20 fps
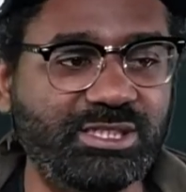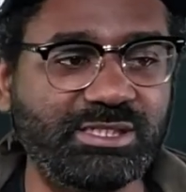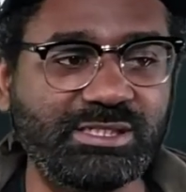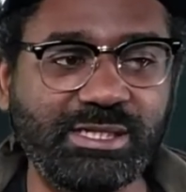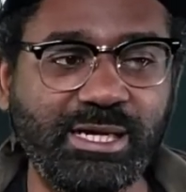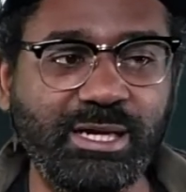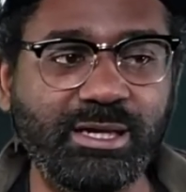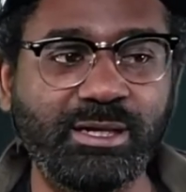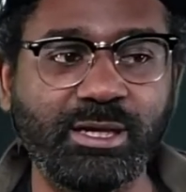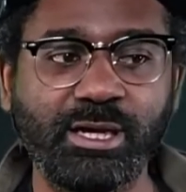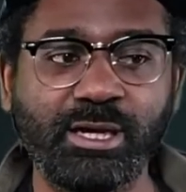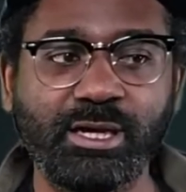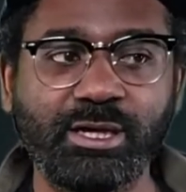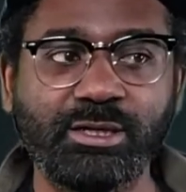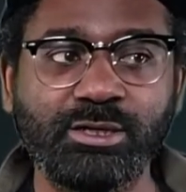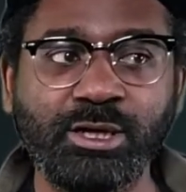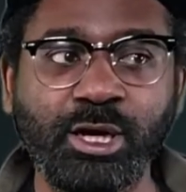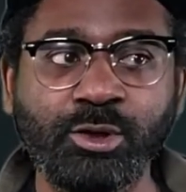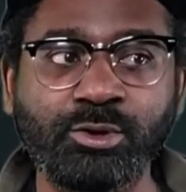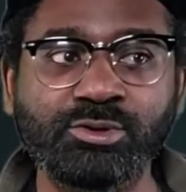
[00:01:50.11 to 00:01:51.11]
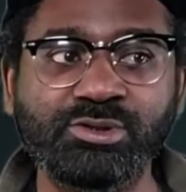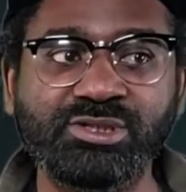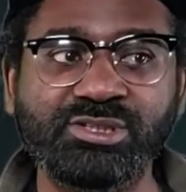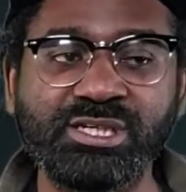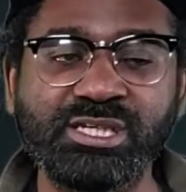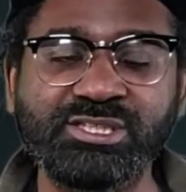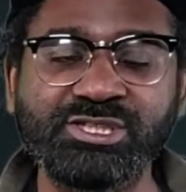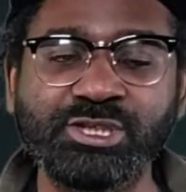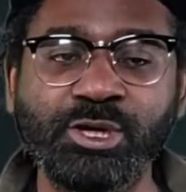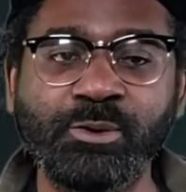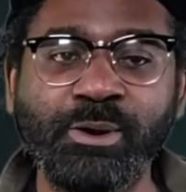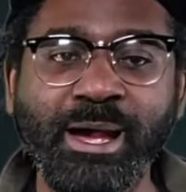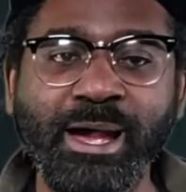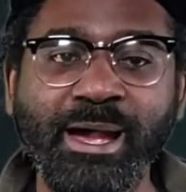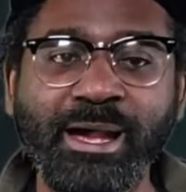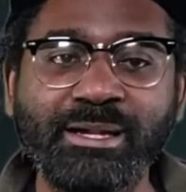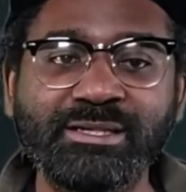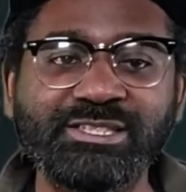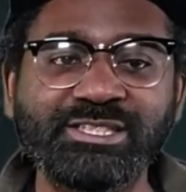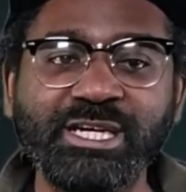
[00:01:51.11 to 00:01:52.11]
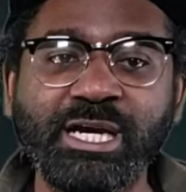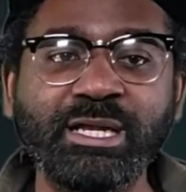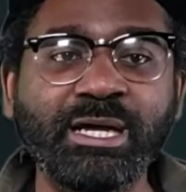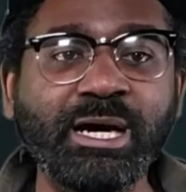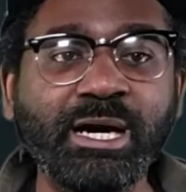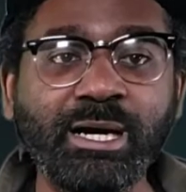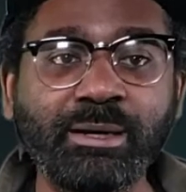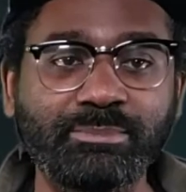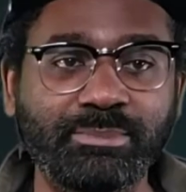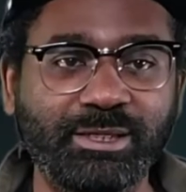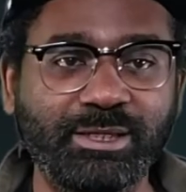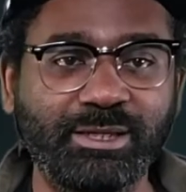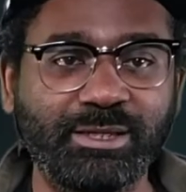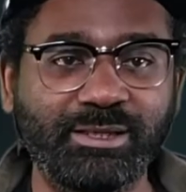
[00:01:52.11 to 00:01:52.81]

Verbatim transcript: It's like, yo, sit your ass, shut up.